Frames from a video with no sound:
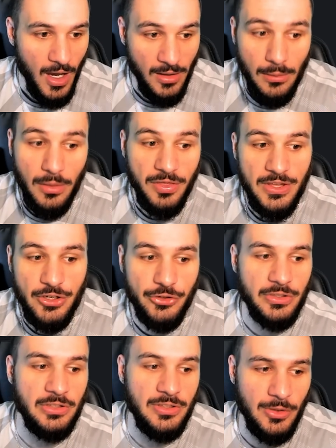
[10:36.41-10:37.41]
Another thing you're
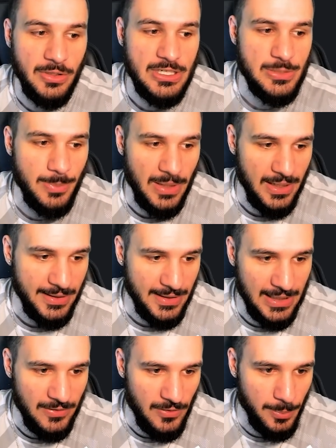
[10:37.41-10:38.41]
going to notice by
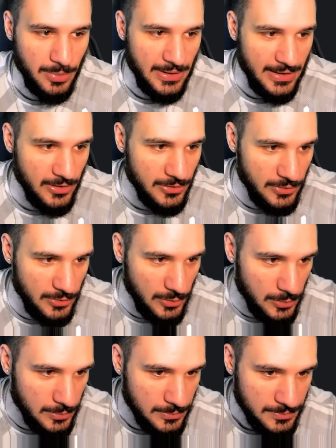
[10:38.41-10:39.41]
kind of a player who